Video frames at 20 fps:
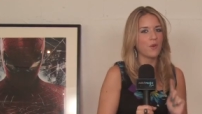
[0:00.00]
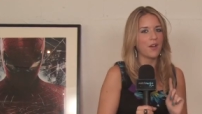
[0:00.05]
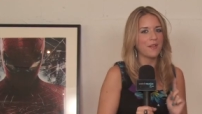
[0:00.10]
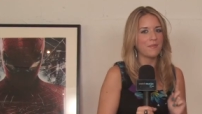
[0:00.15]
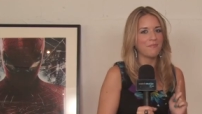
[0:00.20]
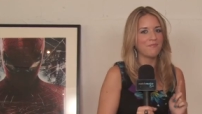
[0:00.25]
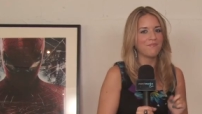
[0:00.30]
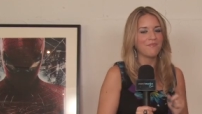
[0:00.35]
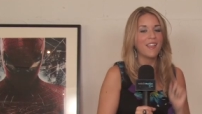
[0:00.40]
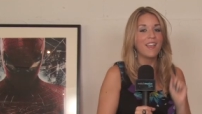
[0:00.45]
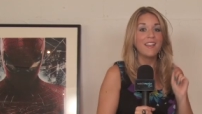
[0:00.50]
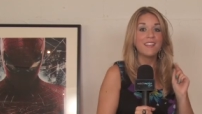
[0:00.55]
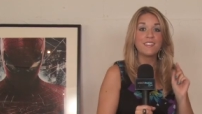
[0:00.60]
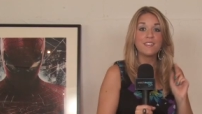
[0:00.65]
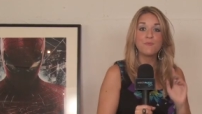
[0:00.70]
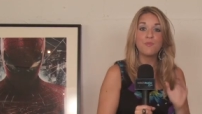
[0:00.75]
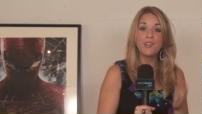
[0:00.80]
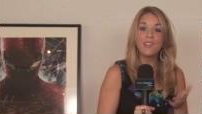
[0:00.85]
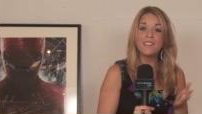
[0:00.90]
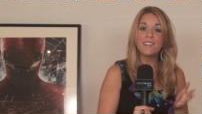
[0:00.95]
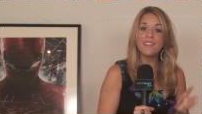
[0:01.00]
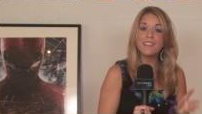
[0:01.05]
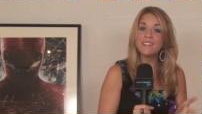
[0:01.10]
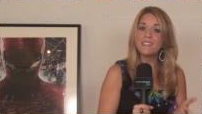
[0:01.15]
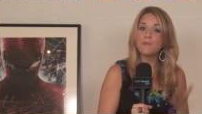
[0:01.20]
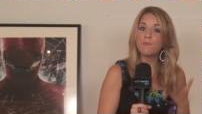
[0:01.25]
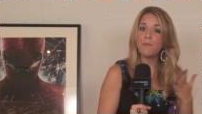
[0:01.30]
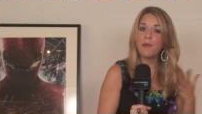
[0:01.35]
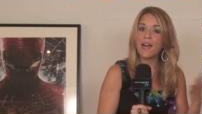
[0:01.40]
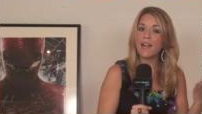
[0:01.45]
what? To bring
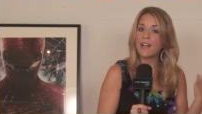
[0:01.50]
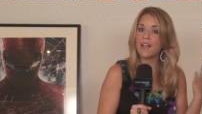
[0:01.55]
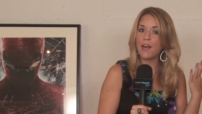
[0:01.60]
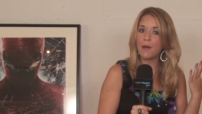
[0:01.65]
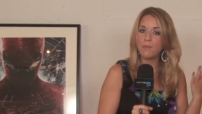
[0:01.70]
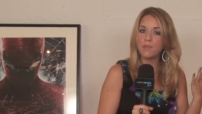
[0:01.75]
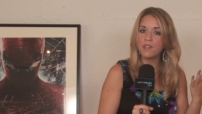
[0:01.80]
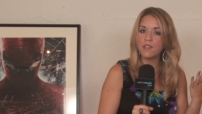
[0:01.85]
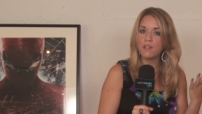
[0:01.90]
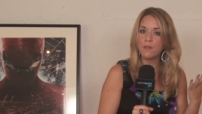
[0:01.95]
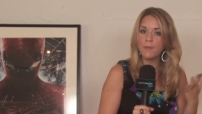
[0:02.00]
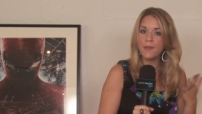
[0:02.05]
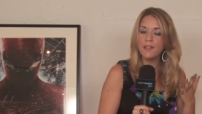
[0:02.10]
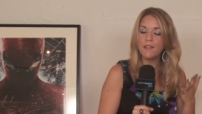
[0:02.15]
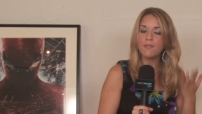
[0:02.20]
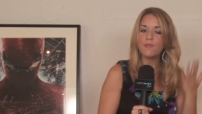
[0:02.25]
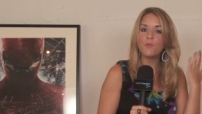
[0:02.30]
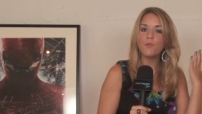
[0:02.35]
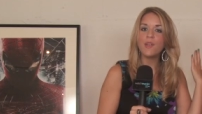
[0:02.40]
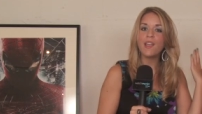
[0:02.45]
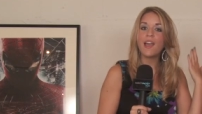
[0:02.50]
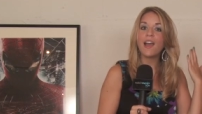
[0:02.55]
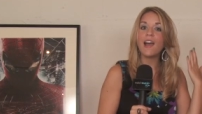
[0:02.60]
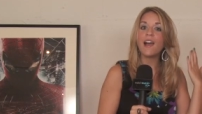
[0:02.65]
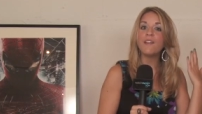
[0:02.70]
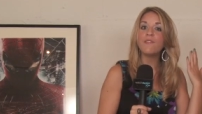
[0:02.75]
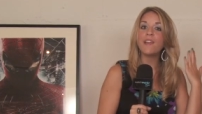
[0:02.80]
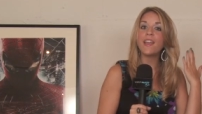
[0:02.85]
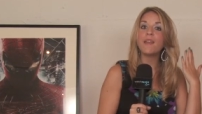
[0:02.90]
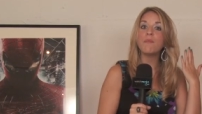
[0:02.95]
things back up a little bit, we
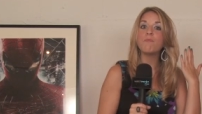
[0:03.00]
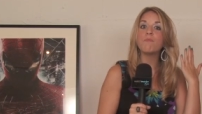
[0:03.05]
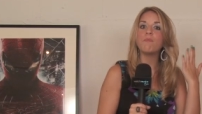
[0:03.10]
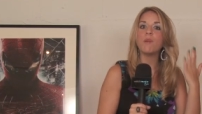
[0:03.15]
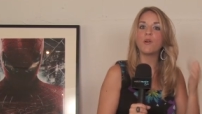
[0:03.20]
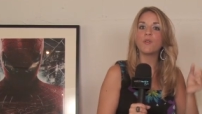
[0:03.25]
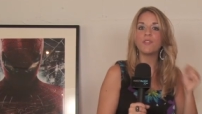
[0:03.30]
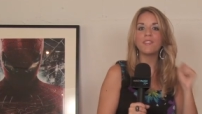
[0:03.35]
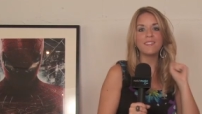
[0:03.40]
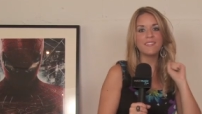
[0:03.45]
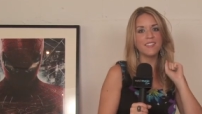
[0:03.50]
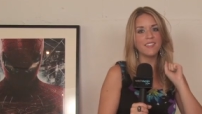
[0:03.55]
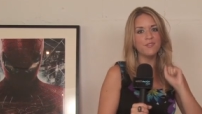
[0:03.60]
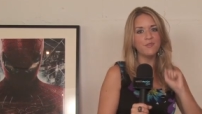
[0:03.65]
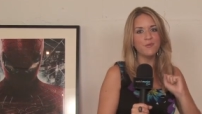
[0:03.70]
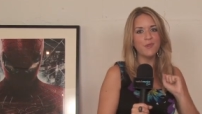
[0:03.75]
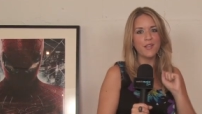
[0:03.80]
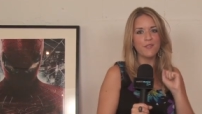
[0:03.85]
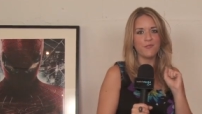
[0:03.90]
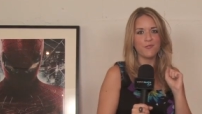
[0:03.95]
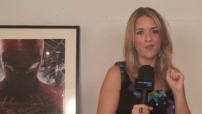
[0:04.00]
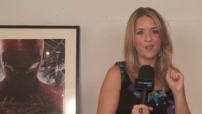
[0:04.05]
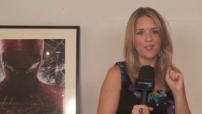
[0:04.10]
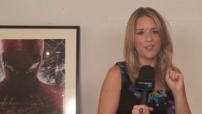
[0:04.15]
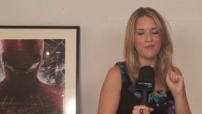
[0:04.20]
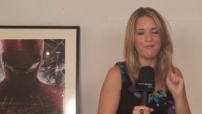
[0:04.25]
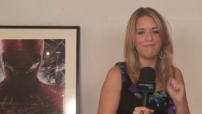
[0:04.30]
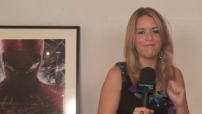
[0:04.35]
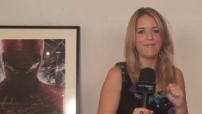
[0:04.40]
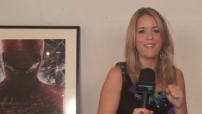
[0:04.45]
have a bonus giveaway for
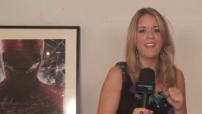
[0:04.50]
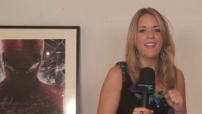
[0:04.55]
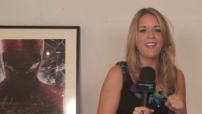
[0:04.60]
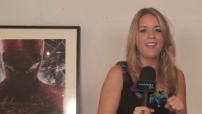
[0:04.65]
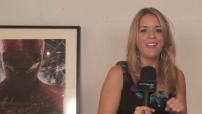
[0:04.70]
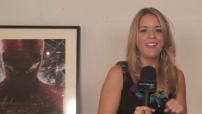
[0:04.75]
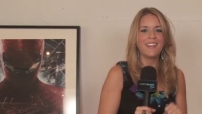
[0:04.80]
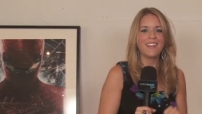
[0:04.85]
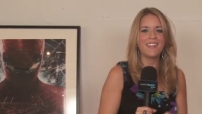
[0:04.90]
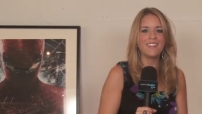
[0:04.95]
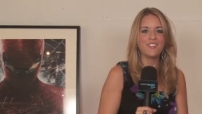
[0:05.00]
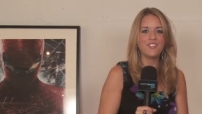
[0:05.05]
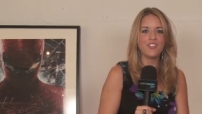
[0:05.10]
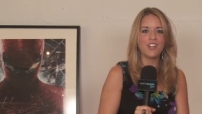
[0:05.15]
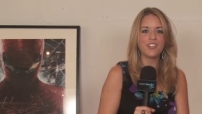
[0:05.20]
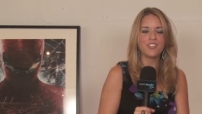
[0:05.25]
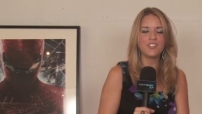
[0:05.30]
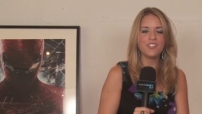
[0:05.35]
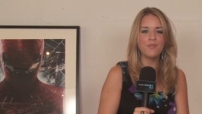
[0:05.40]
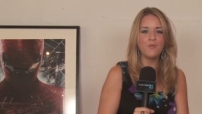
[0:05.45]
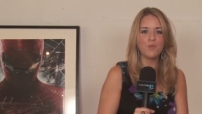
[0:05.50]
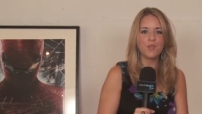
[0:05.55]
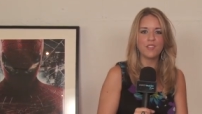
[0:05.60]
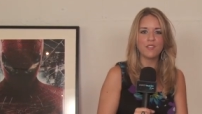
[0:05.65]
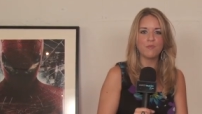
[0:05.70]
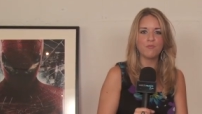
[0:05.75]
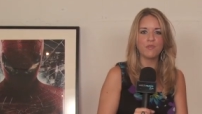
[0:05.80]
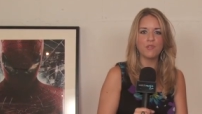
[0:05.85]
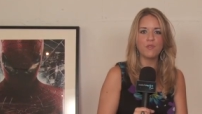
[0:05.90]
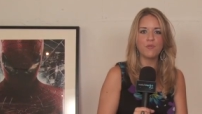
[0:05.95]
you. In conjunction with
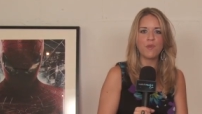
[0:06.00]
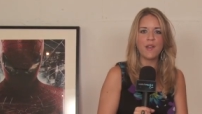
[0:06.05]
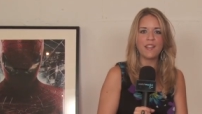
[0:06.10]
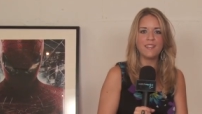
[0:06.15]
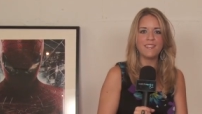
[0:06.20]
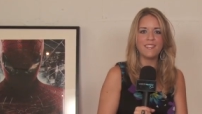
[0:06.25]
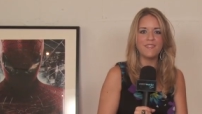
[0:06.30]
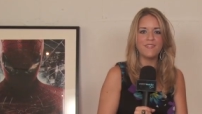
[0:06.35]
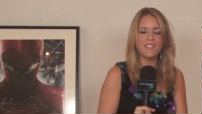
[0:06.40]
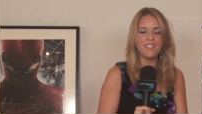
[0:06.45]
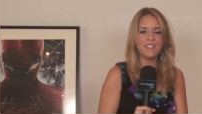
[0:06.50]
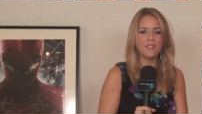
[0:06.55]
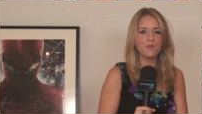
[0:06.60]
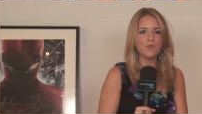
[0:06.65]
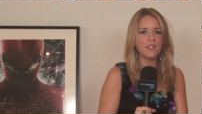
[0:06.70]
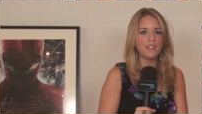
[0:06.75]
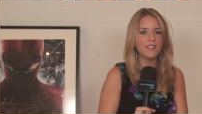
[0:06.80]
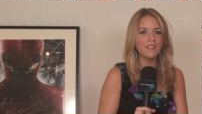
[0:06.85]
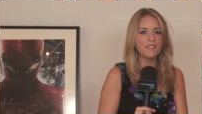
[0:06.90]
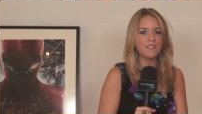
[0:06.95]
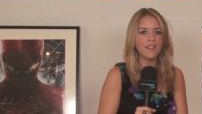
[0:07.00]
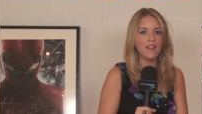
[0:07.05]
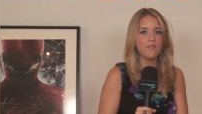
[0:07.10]
the Blu-ray D V D release